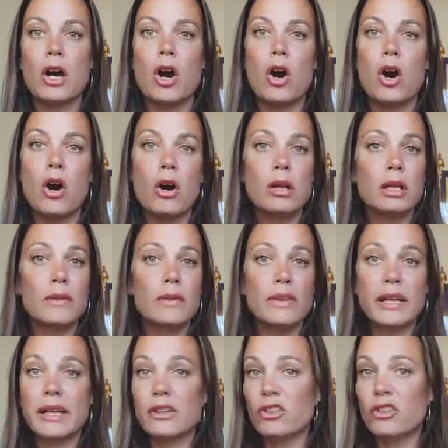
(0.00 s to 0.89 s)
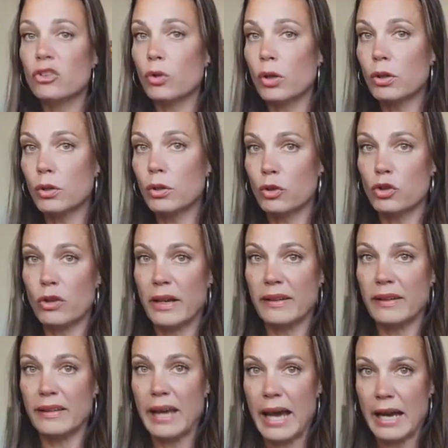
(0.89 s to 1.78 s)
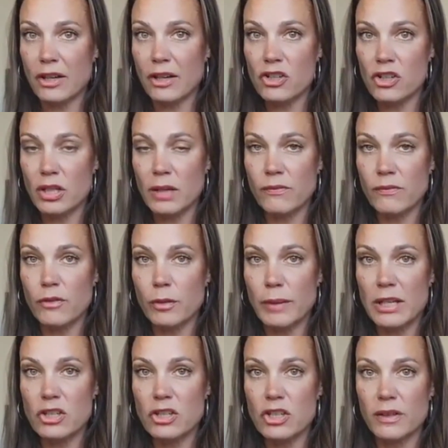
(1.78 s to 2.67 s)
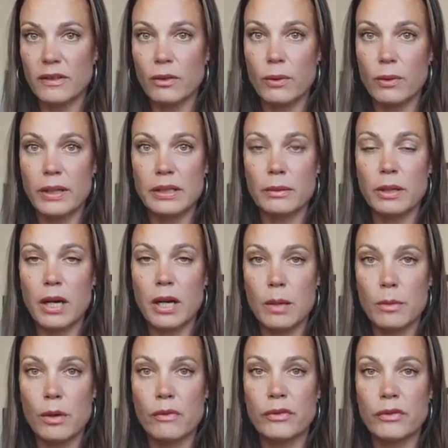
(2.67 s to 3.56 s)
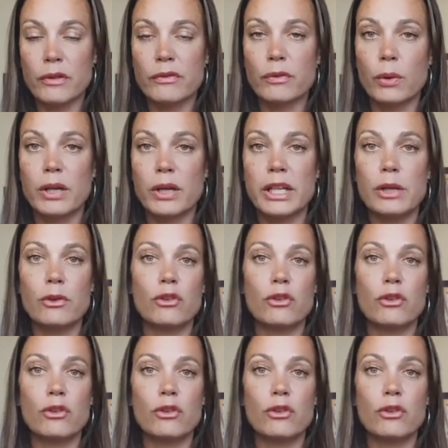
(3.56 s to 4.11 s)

All of the historical transaction information is going to come over for you.